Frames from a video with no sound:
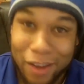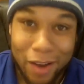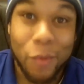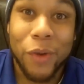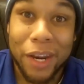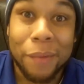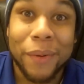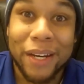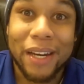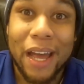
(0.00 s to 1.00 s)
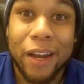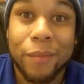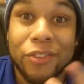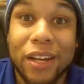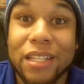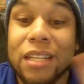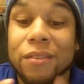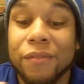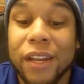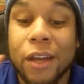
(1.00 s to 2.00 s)
I'm ready to put it down. I'm going to try to take
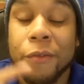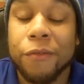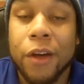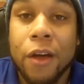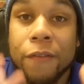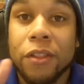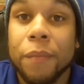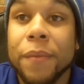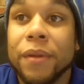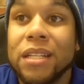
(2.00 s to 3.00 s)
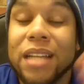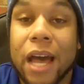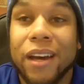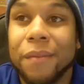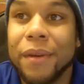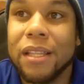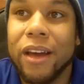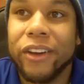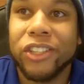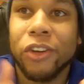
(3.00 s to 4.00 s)
some video for the people that's not going to be
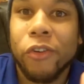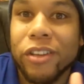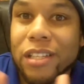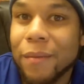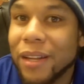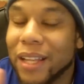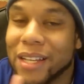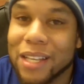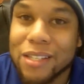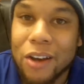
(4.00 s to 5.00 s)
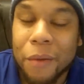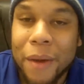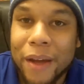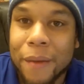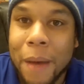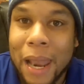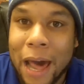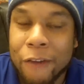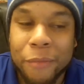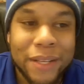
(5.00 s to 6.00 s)
there to show you some of the things I talk about in my
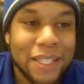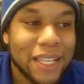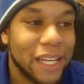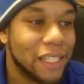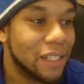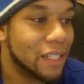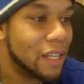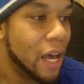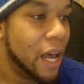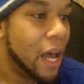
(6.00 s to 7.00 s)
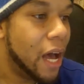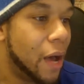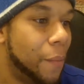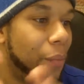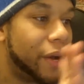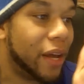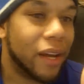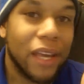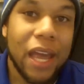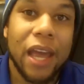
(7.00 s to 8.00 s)
live presentations. But
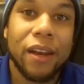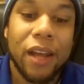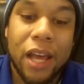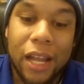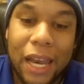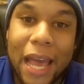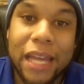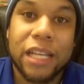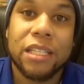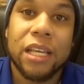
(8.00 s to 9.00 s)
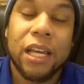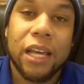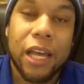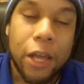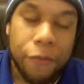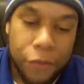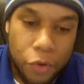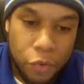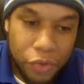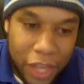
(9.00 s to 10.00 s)
again, ladies, if
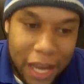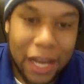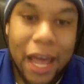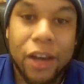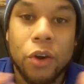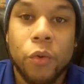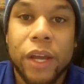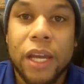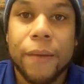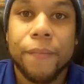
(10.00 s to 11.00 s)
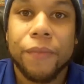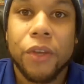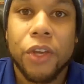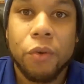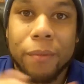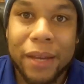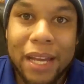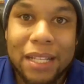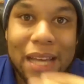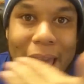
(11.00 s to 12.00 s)
you think like a queen, you will
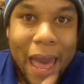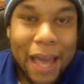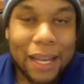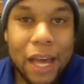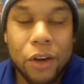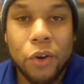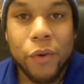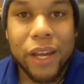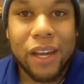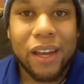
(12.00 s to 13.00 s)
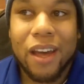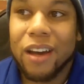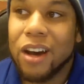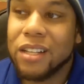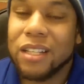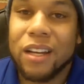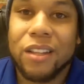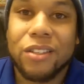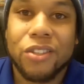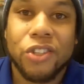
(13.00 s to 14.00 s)
begin to act like a queen, causing
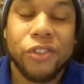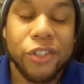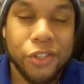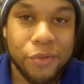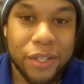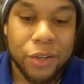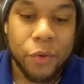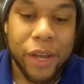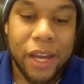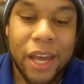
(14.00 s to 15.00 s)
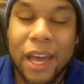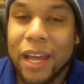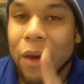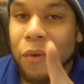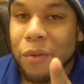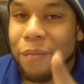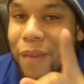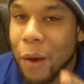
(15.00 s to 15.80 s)
others to treat you as a queen. And I want